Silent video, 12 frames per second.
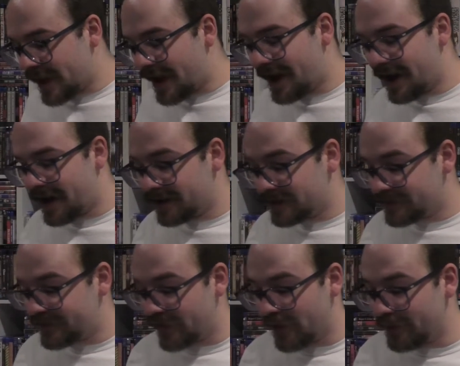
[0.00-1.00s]

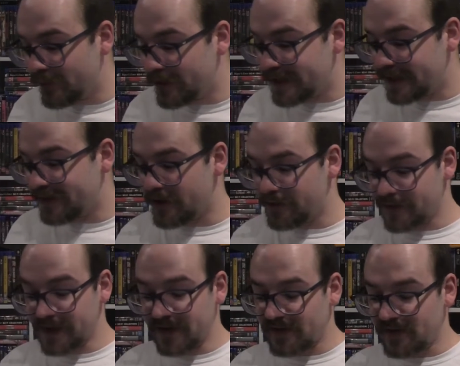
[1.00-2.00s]
So I'm really excited for
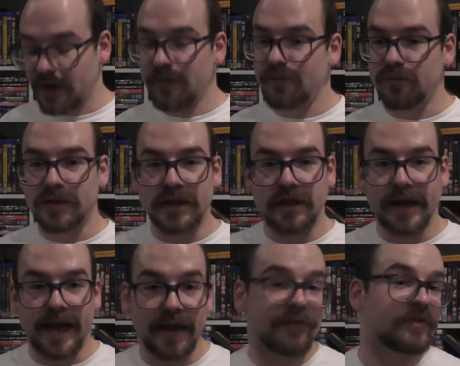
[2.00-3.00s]
these, because I really
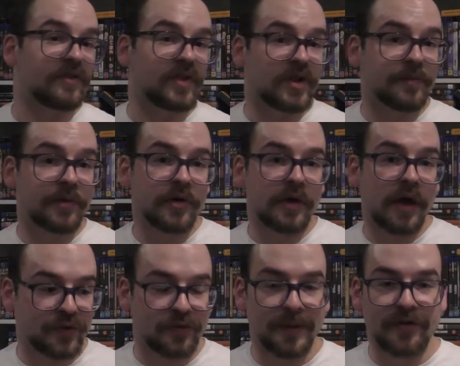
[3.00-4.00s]
like Asian cinema,
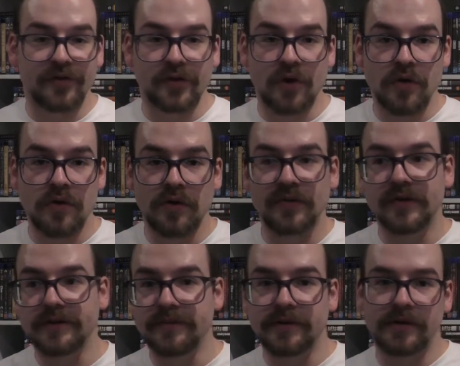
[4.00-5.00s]
especially Hong Kong
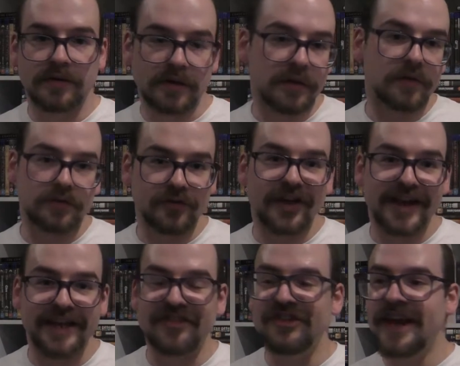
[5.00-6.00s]
cinema, a lot of
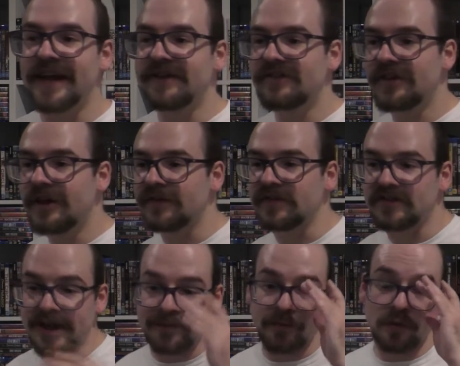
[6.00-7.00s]
Jackie Chan stuff and
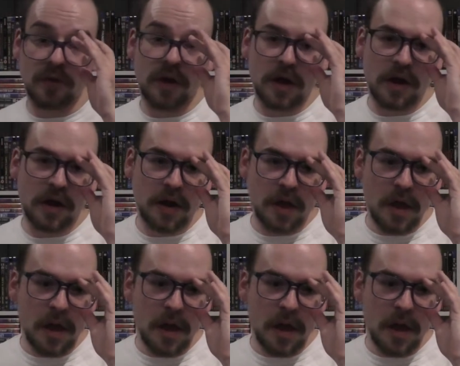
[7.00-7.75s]
Sammo Hung.